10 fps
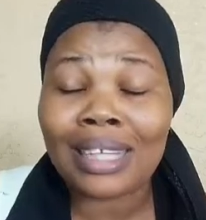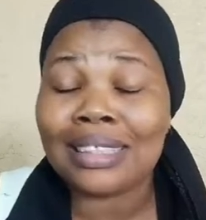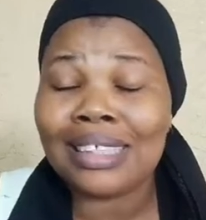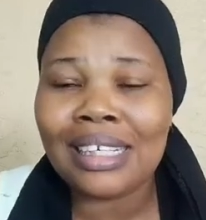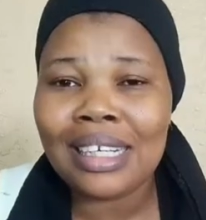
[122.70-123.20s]

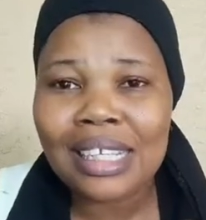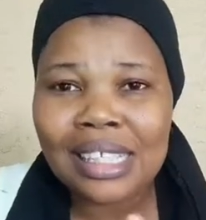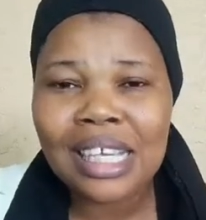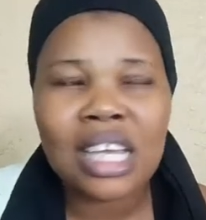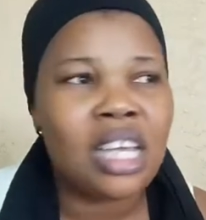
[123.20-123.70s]
at the
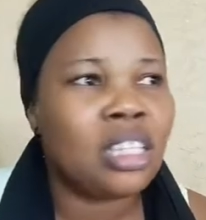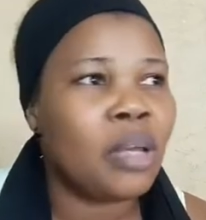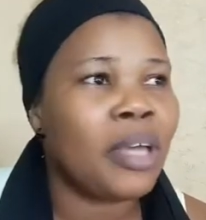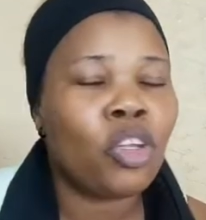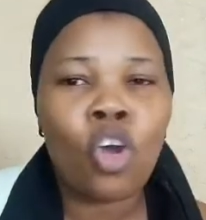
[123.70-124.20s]
list,
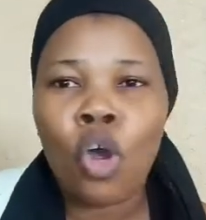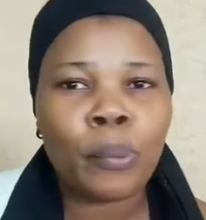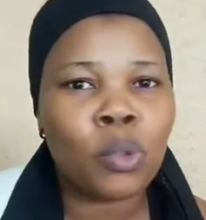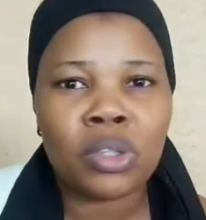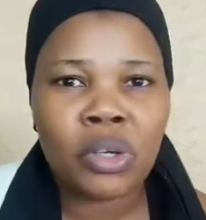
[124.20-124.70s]
they were not
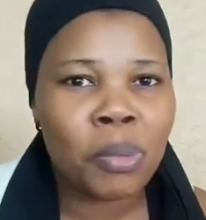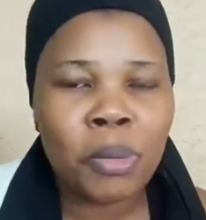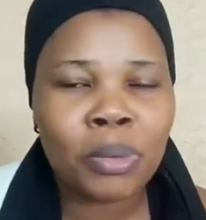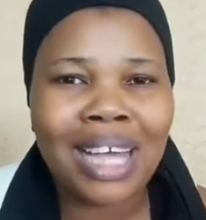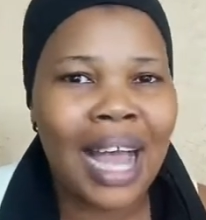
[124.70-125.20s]
up to 3
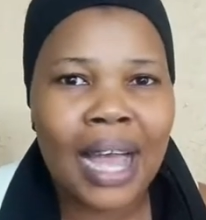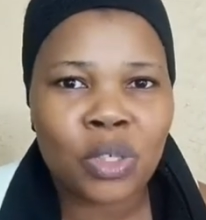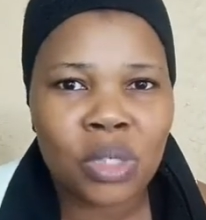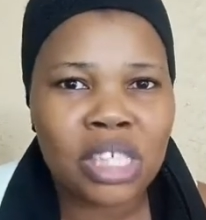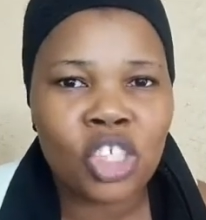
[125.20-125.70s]
people that
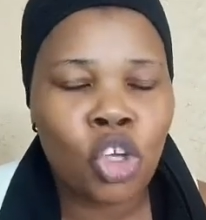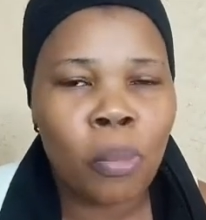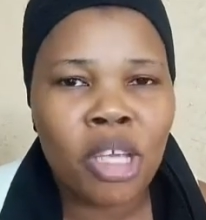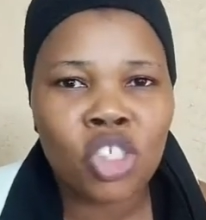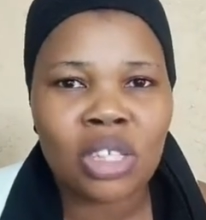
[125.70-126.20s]
actually did
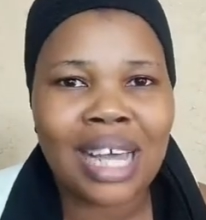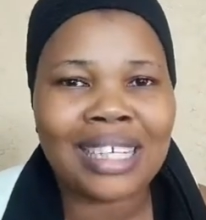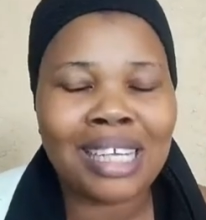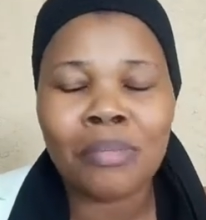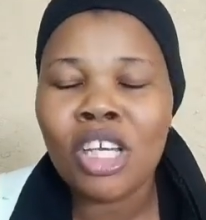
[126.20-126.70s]
not mention her
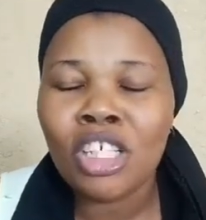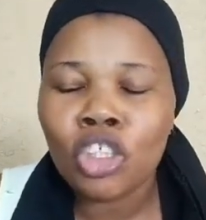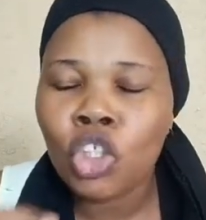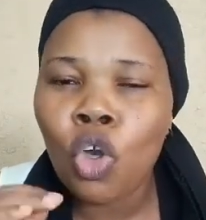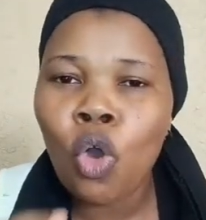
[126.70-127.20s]
name.
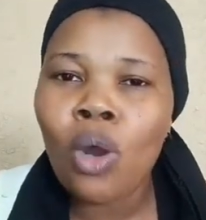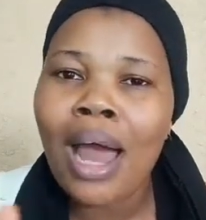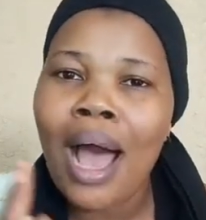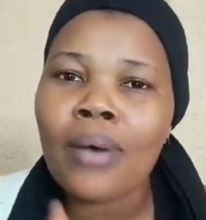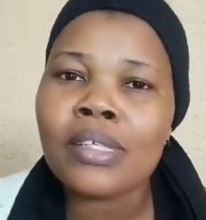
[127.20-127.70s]
The whole
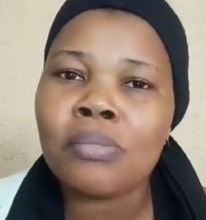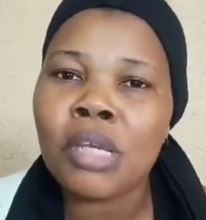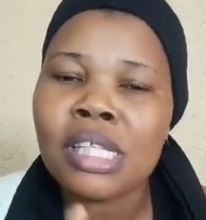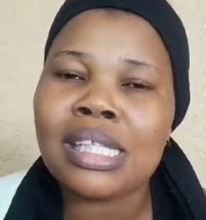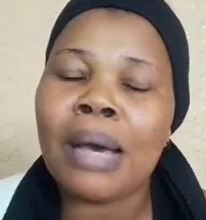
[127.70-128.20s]

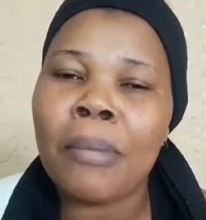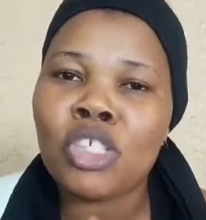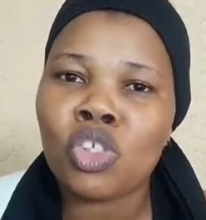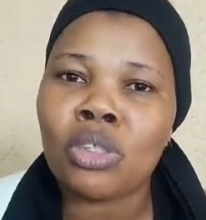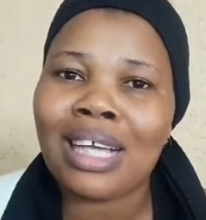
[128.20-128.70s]
housemates that
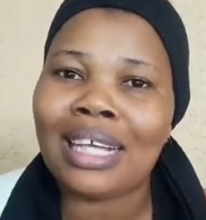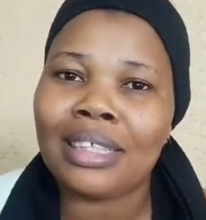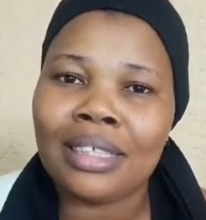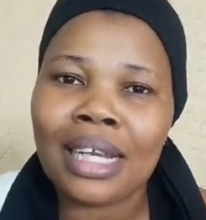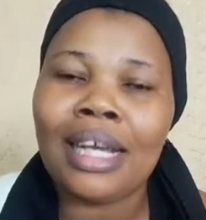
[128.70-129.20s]
mentioned
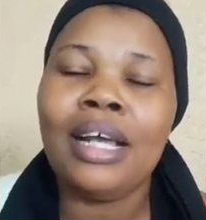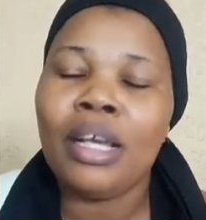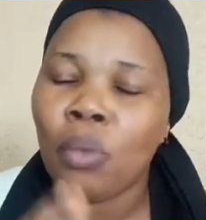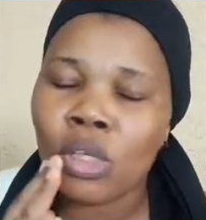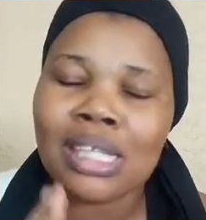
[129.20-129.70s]
Katrina
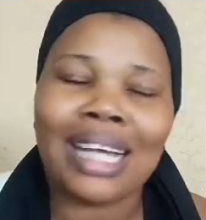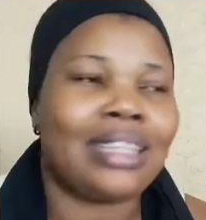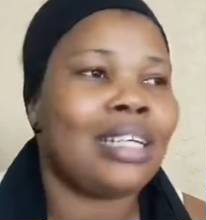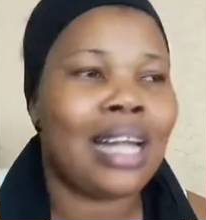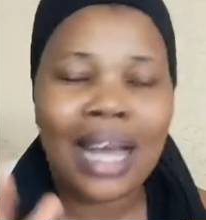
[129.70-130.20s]
was
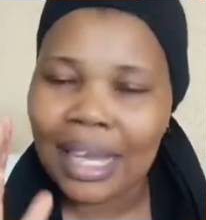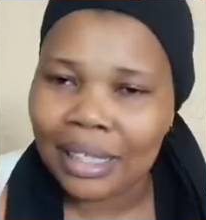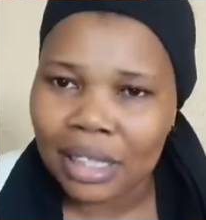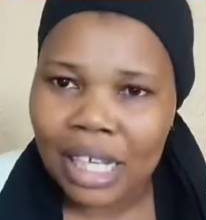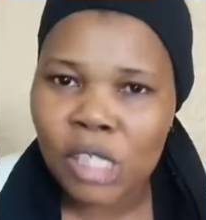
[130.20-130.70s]
Katrina
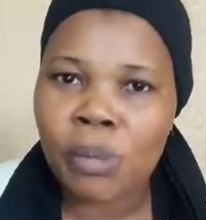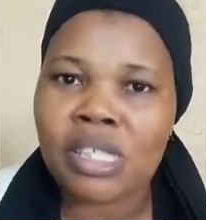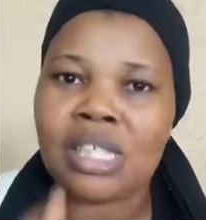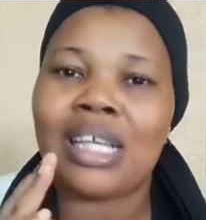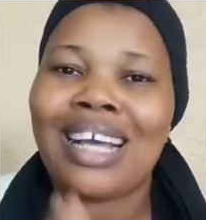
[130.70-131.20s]
and the next
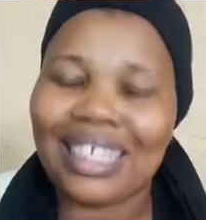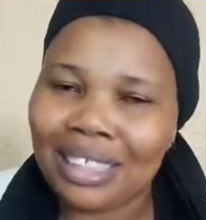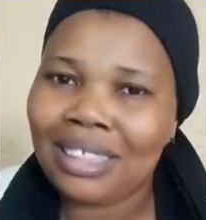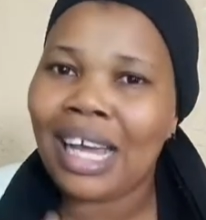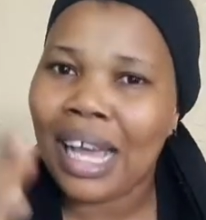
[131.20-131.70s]
person,
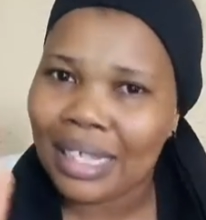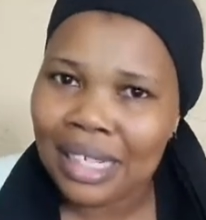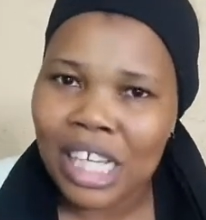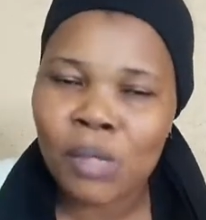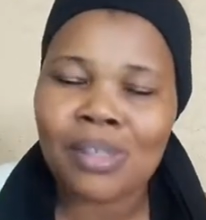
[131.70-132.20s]
Katrina and the
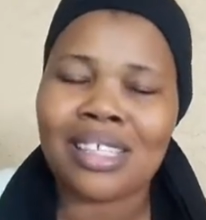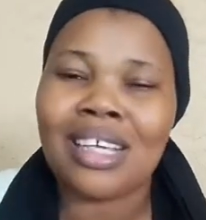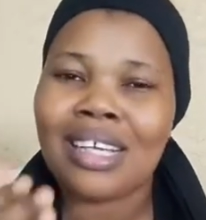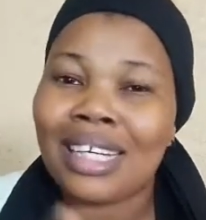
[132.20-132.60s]
next person.